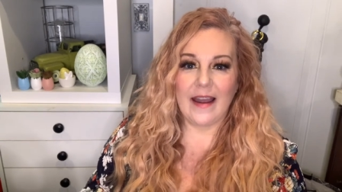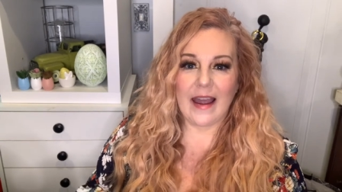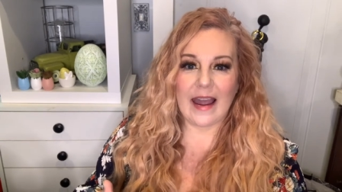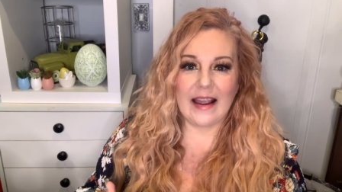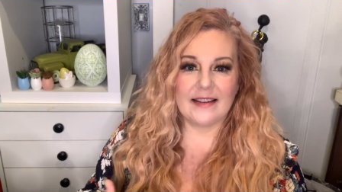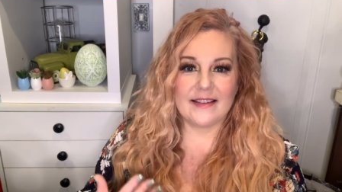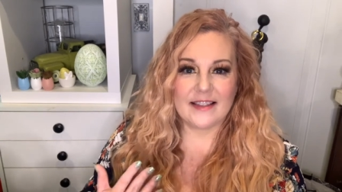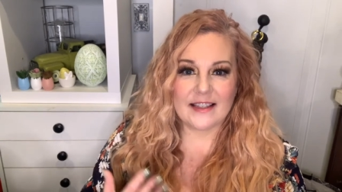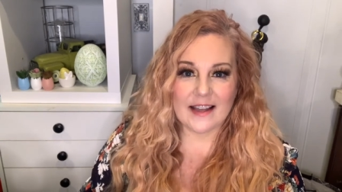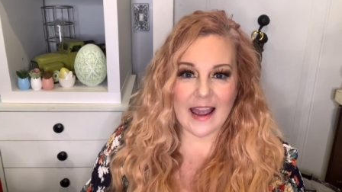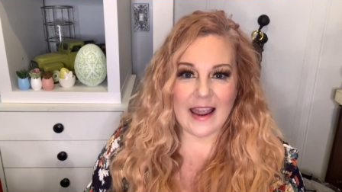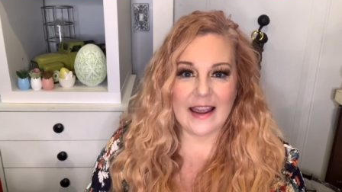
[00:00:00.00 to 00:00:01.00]
and
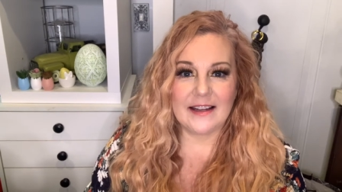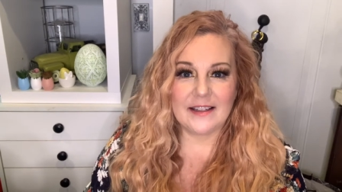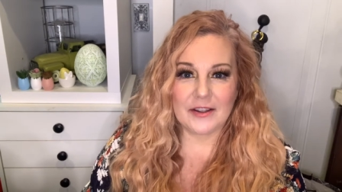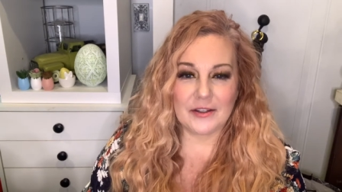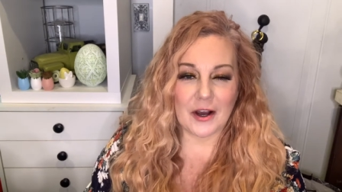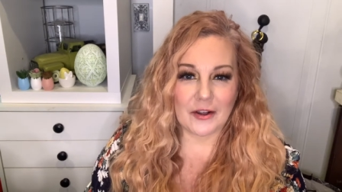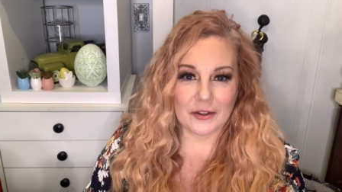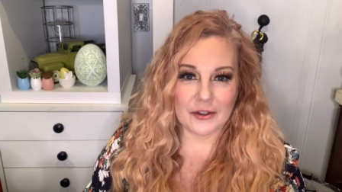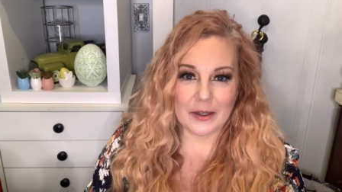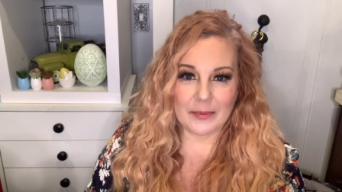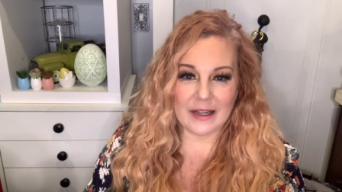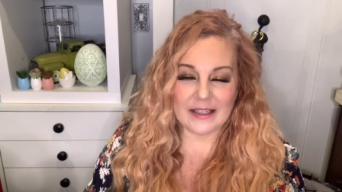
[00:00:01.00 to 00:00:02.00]
scanned the Dollar
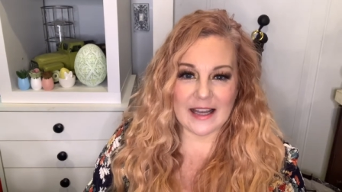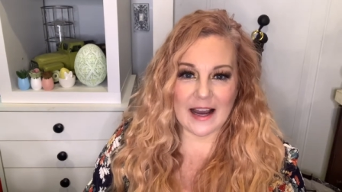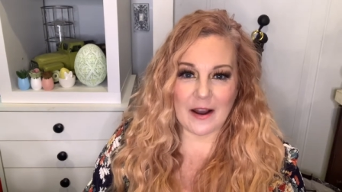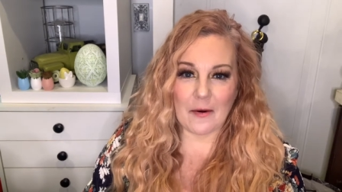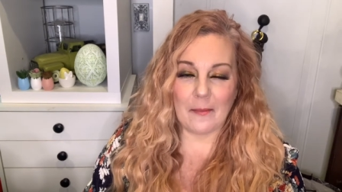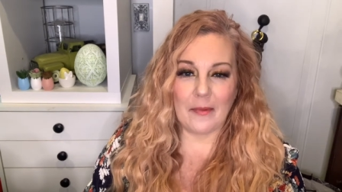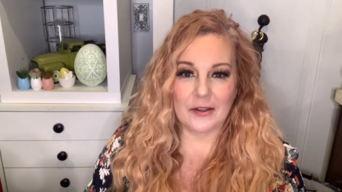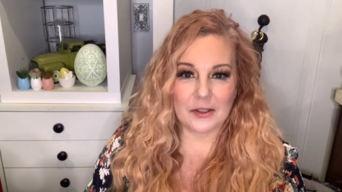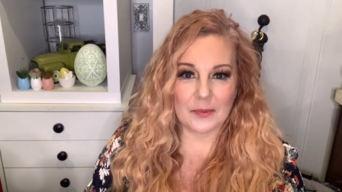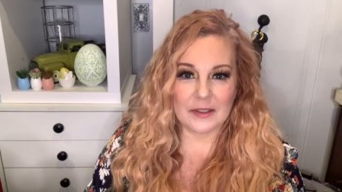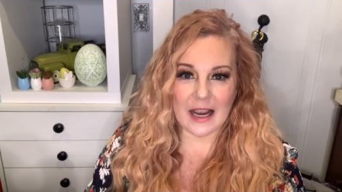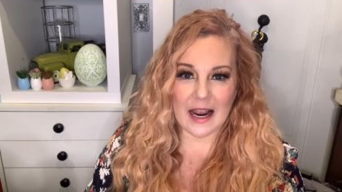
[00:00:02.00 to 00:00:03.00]
Tree Plus aisle
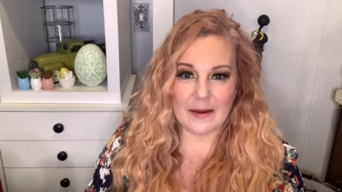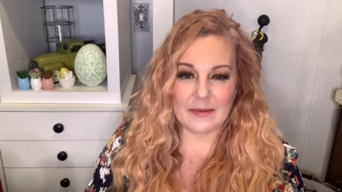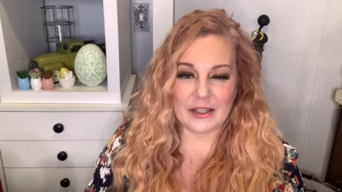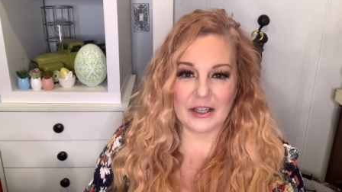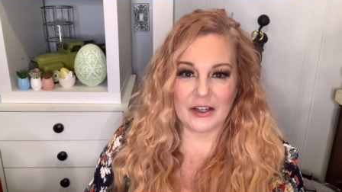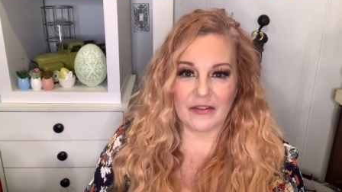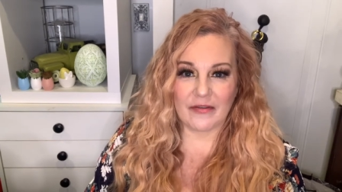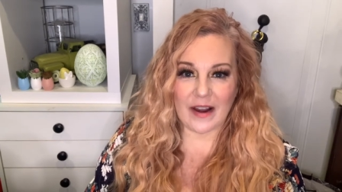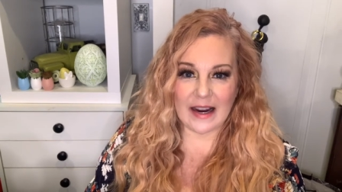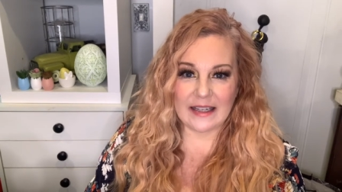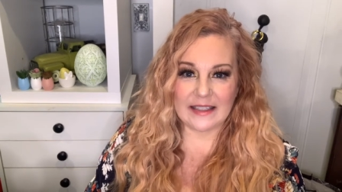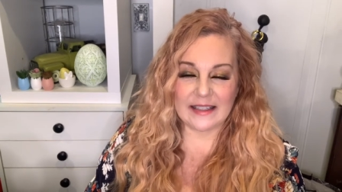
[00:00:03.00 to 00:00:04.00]
multiple times and couldn't
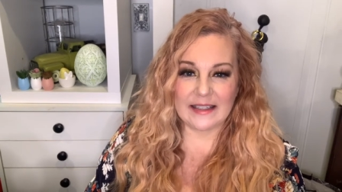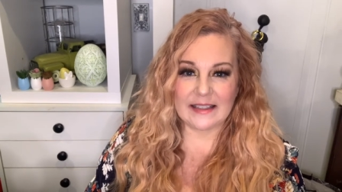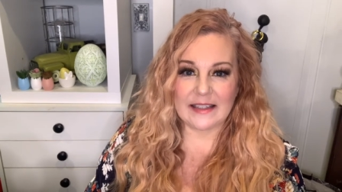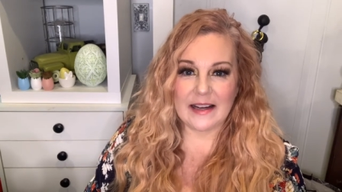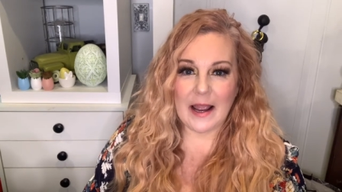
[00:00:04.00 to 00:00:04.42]
find it.